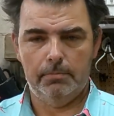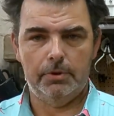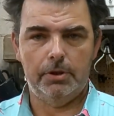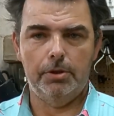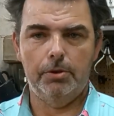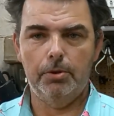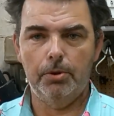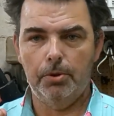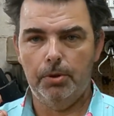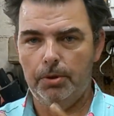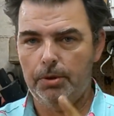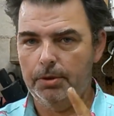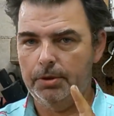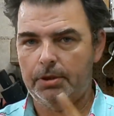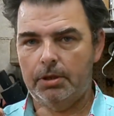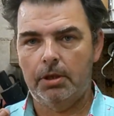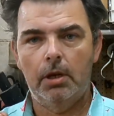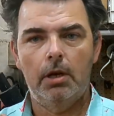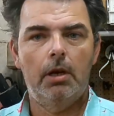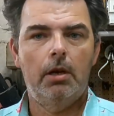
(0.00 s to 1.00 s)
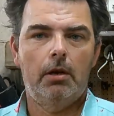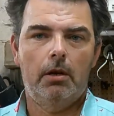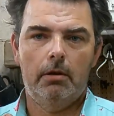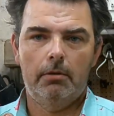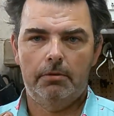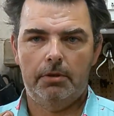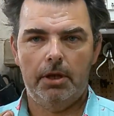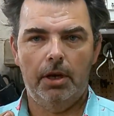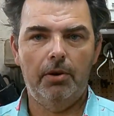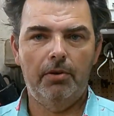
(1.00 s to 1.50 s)
tools,
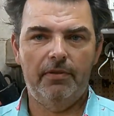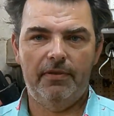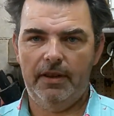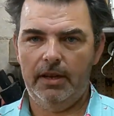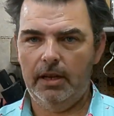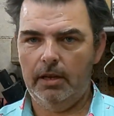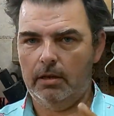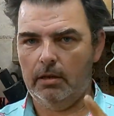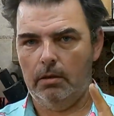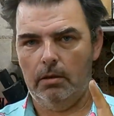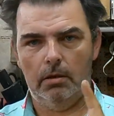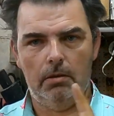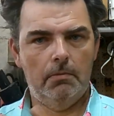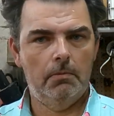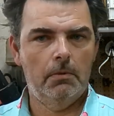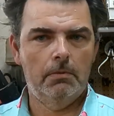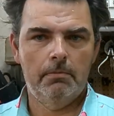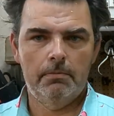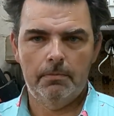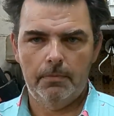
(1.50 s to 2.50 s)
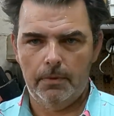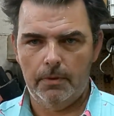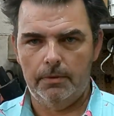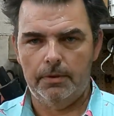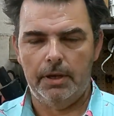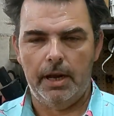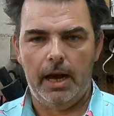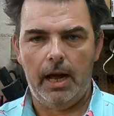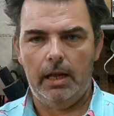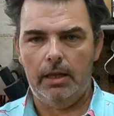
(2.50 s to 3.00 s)
tow vehicle,
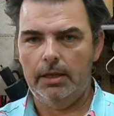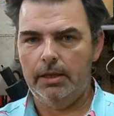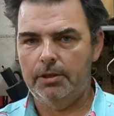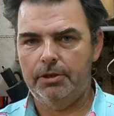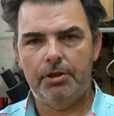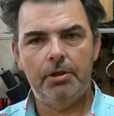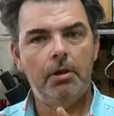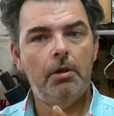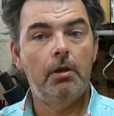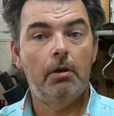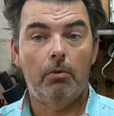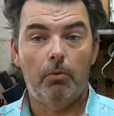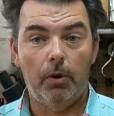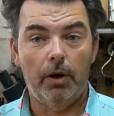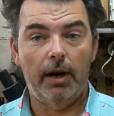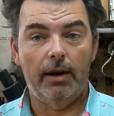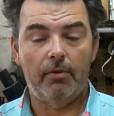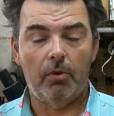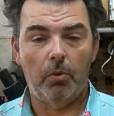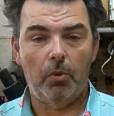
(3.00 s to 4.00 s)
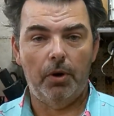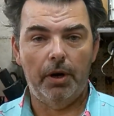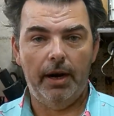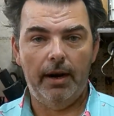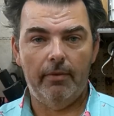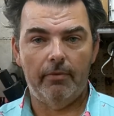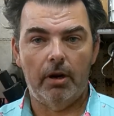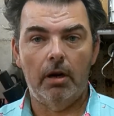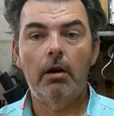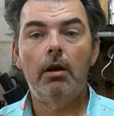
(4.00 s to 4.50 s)
knowledge,
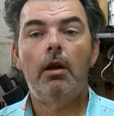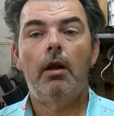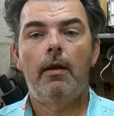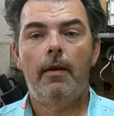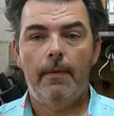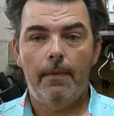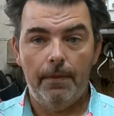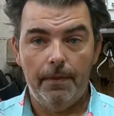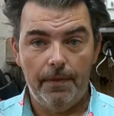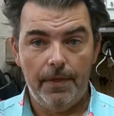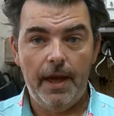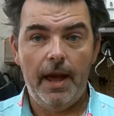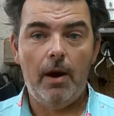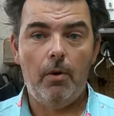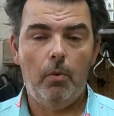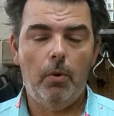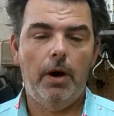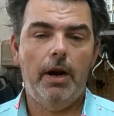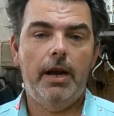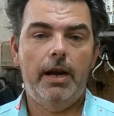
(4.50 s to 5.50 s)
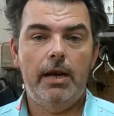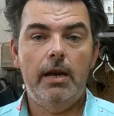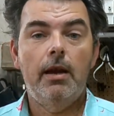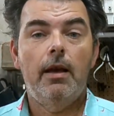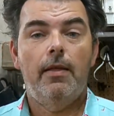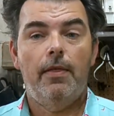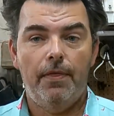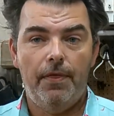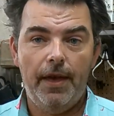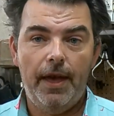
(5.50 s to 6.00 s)
whatever, that way
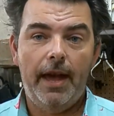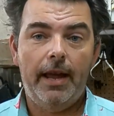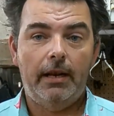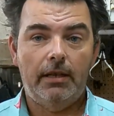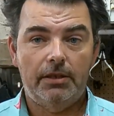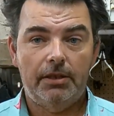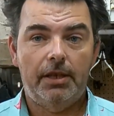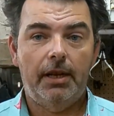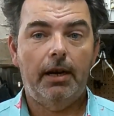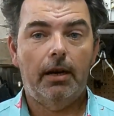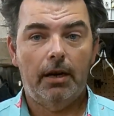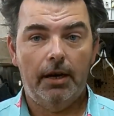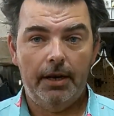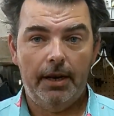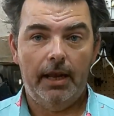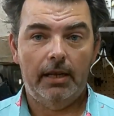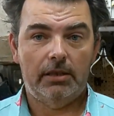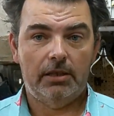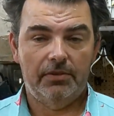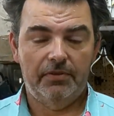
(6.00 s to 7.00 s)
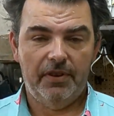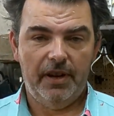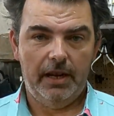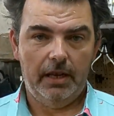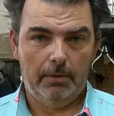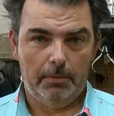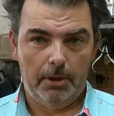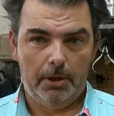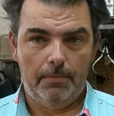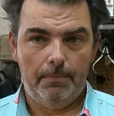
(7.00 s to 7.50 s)
that is there and that's
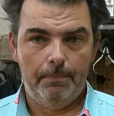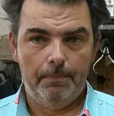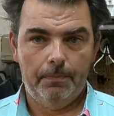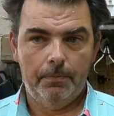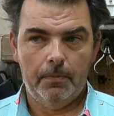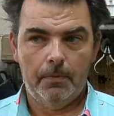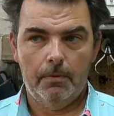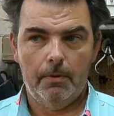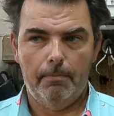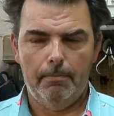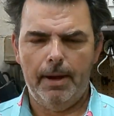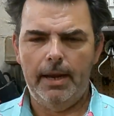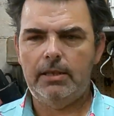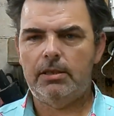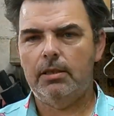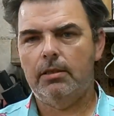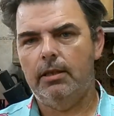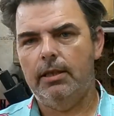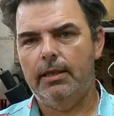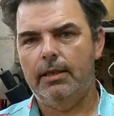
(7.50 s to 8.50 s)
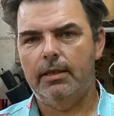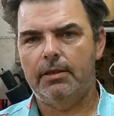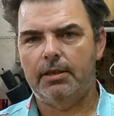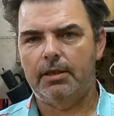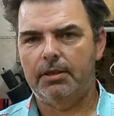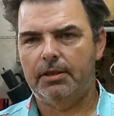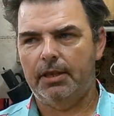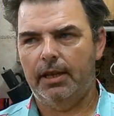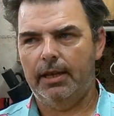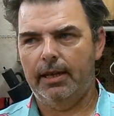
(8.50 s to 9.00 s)
available. Basically, this
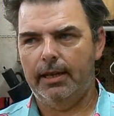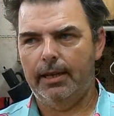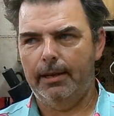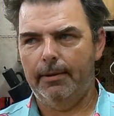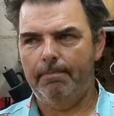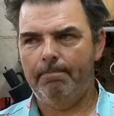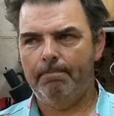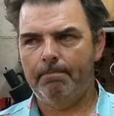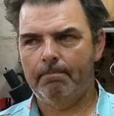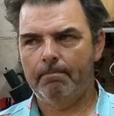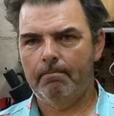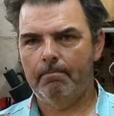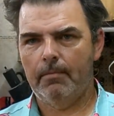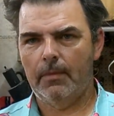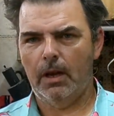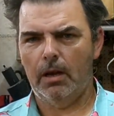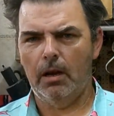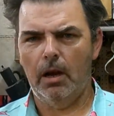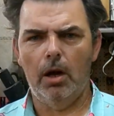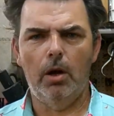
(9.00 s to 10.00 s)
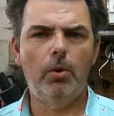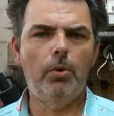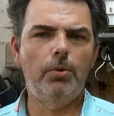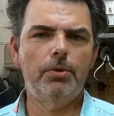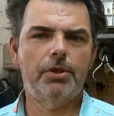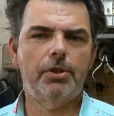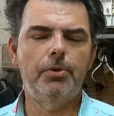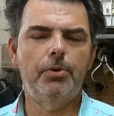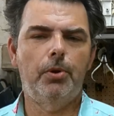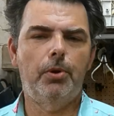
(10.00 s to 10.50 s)
is a
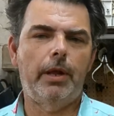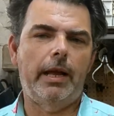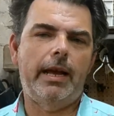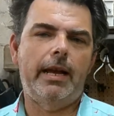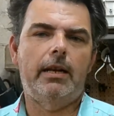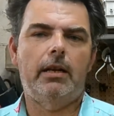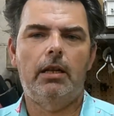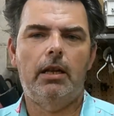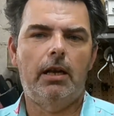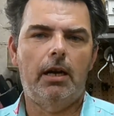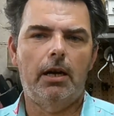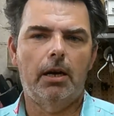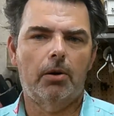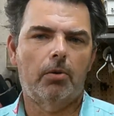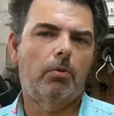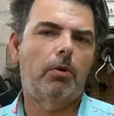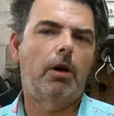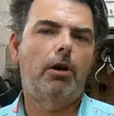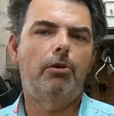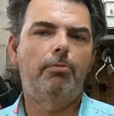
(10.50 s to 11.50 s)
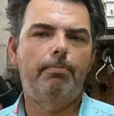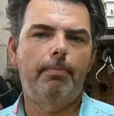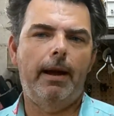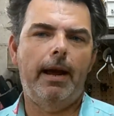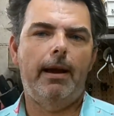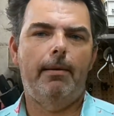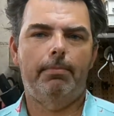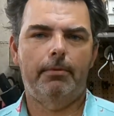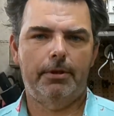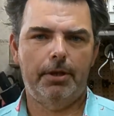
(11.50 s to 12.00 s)
old school analog
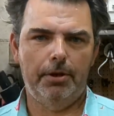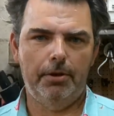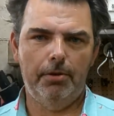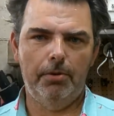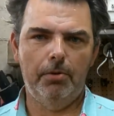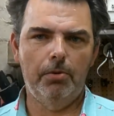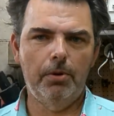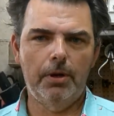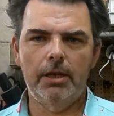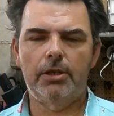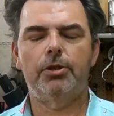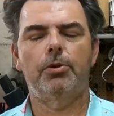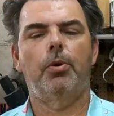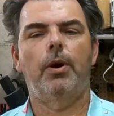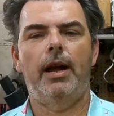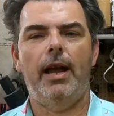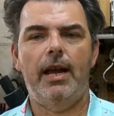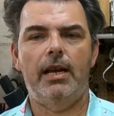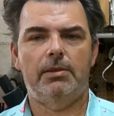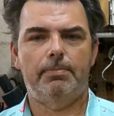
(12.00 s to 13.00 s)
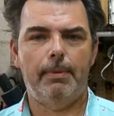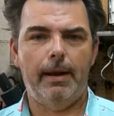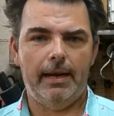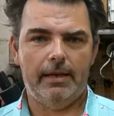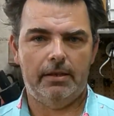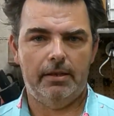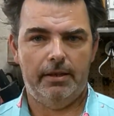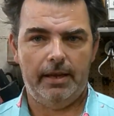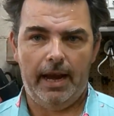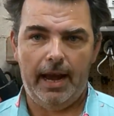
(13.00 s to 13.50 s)
roadmap to get your ass
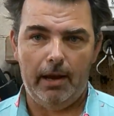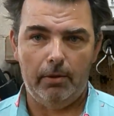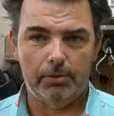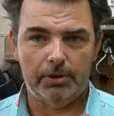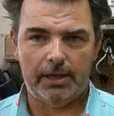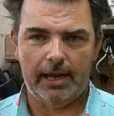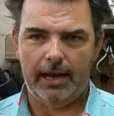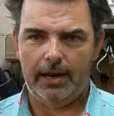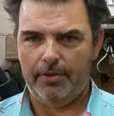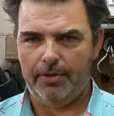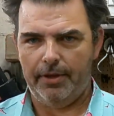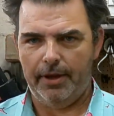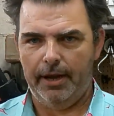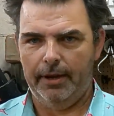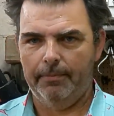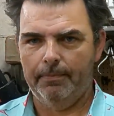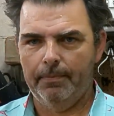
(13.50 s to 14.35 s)
back to the house kind of thing.